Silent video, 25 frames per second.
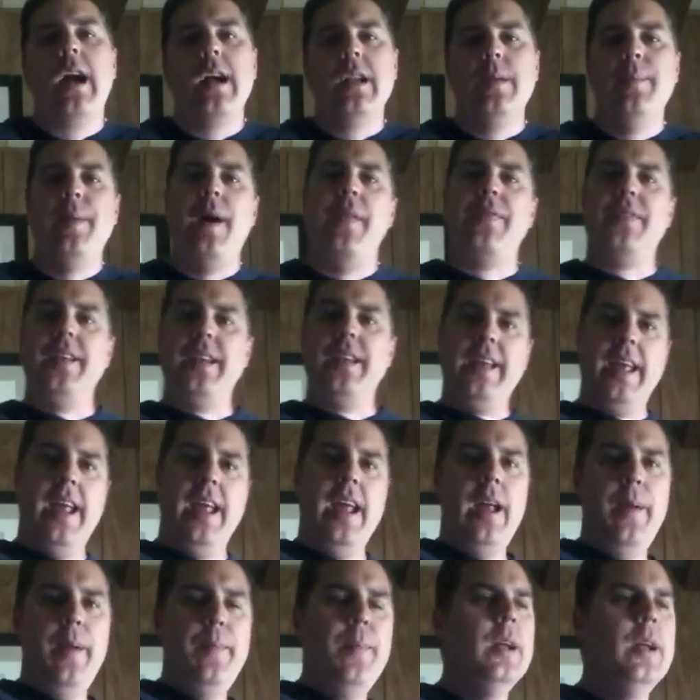about the
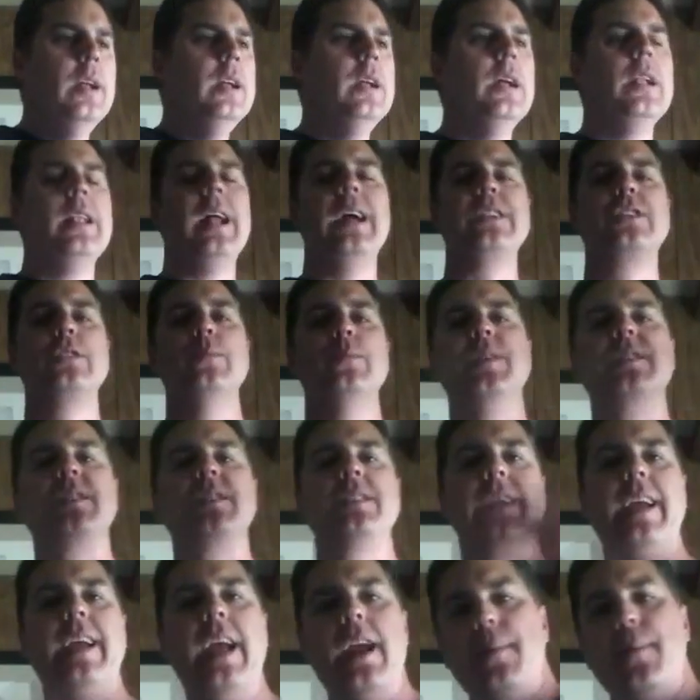game, not so much the
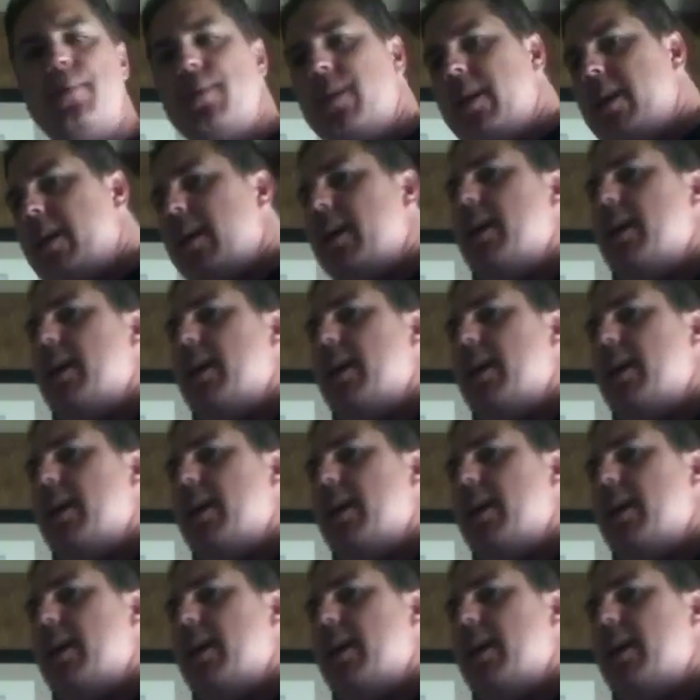gameplay. You